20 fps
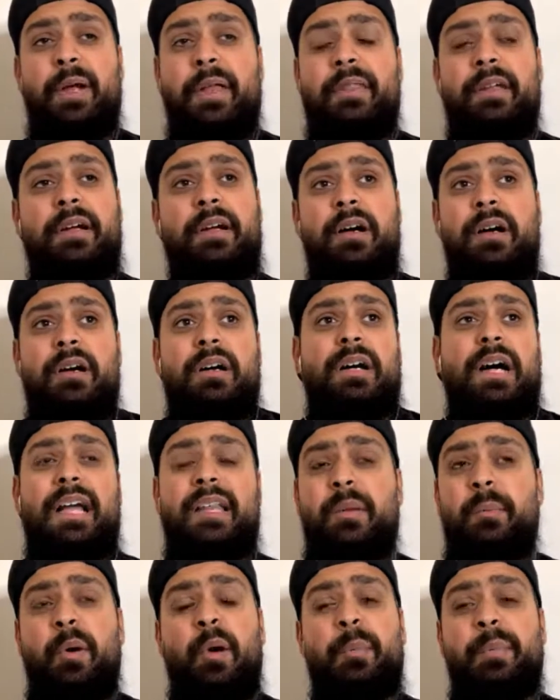I think at
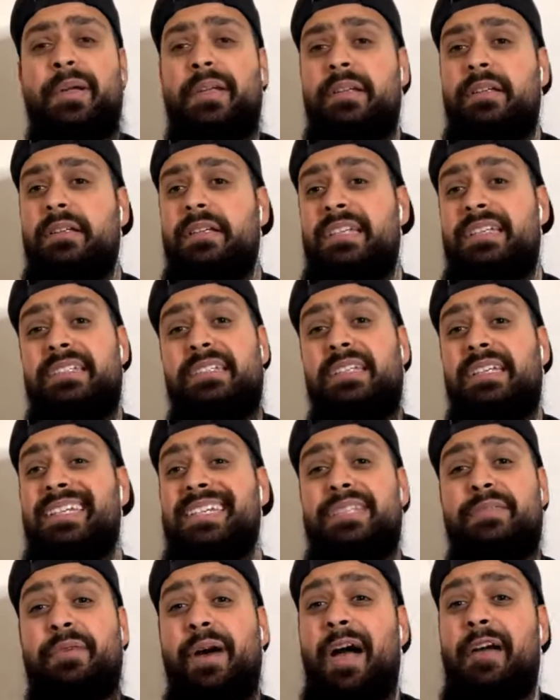the moment
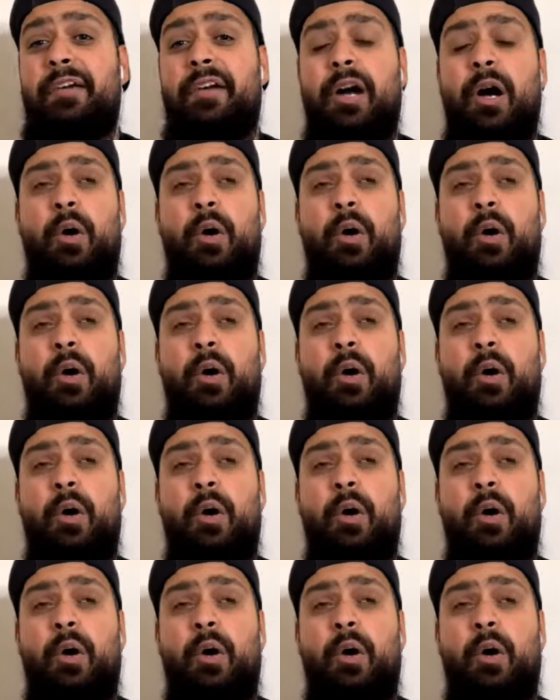he's firing